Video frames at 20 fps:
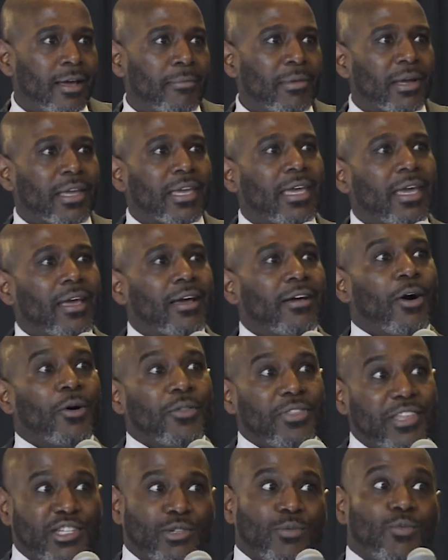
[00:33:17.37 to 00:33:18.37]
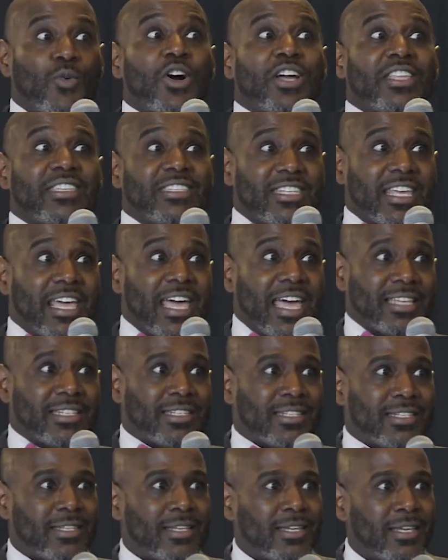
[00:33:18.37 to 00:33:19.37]
but on this one
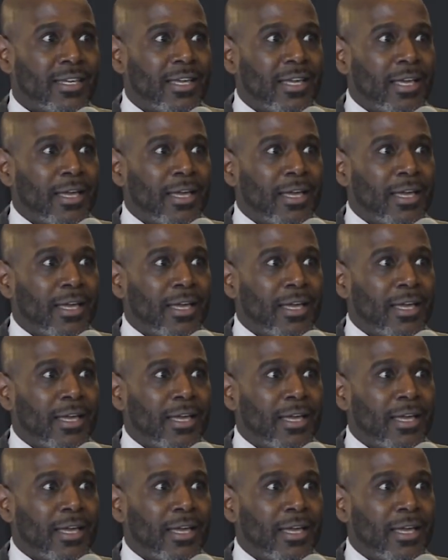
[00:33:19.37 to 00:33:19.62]
test.